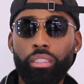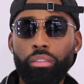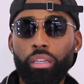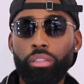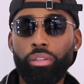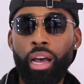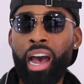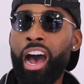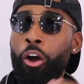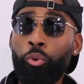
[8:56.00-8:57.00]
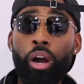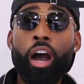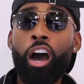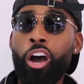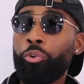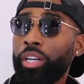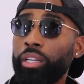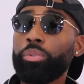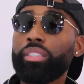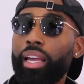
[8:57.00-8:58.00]
you know, I already
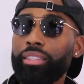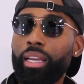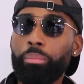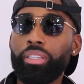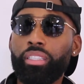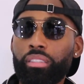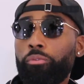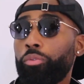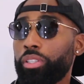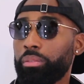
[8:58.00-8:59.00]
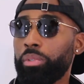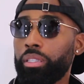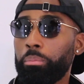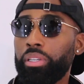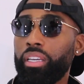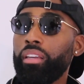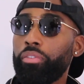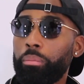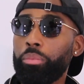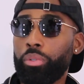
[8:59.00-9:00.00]
was like that, but this forced me to be
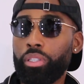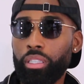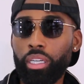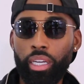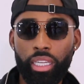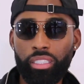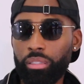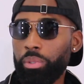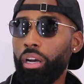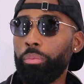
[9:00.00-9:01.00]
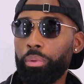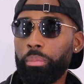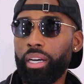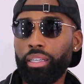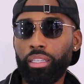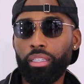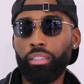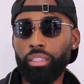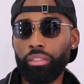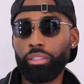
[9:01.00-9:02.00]
even more and just be open-minded, you
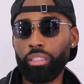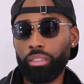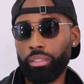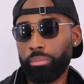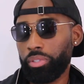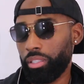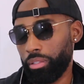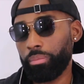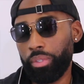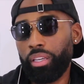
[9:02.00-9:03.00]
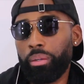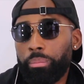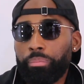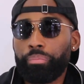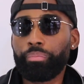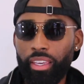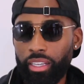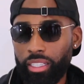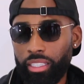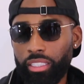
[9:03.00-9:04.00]
know. So yeah.
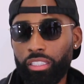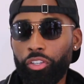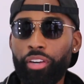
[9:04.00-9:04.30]
Yeah, so